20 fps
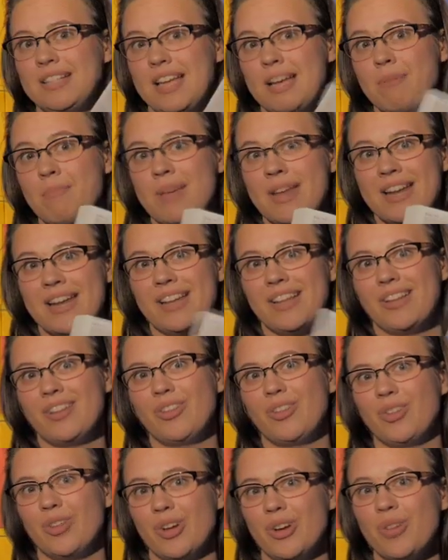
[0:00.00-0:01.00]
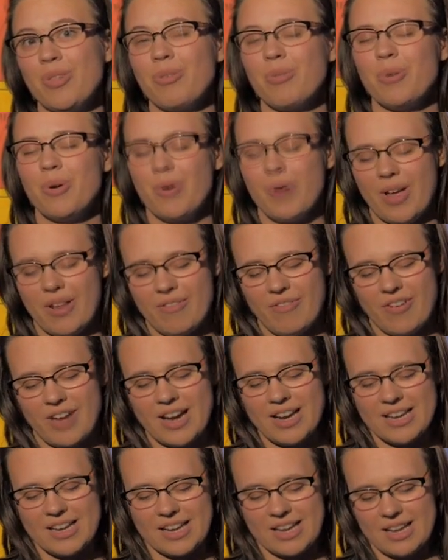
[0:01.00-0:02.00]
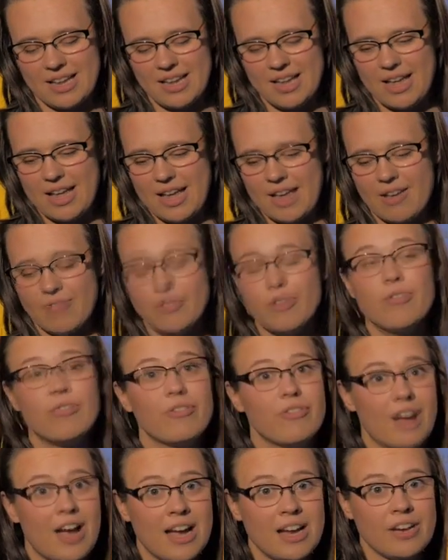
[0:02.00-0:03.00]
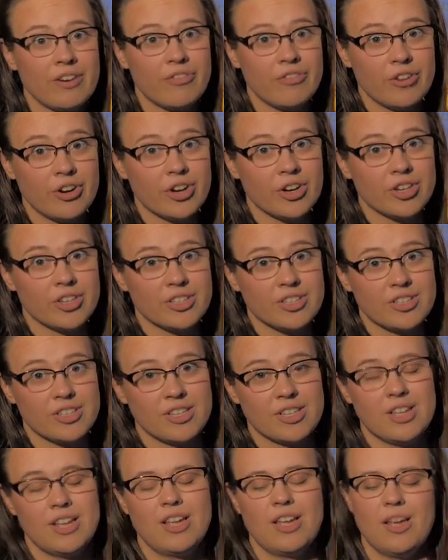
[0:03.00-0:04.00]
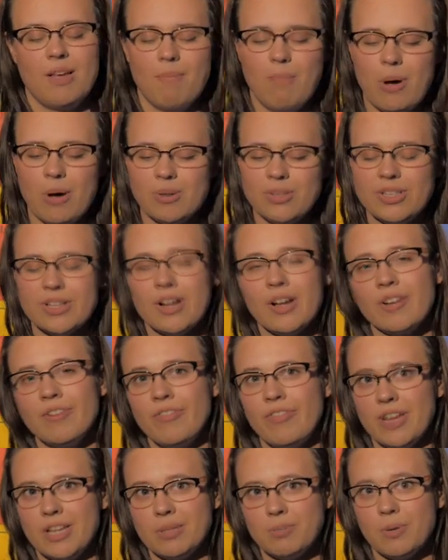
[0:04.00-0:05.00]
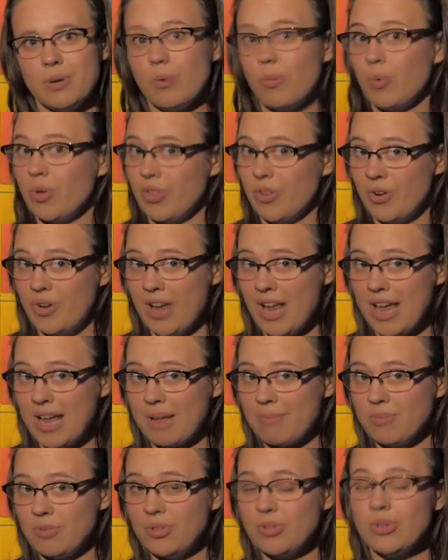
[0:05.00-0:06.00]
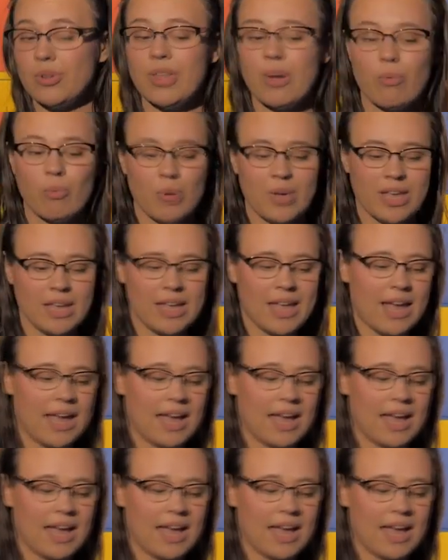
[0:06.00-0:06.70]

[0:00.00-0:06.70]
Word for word: Take a minute, look through and find it. If you find a verse, post it on Facebook with your name so that we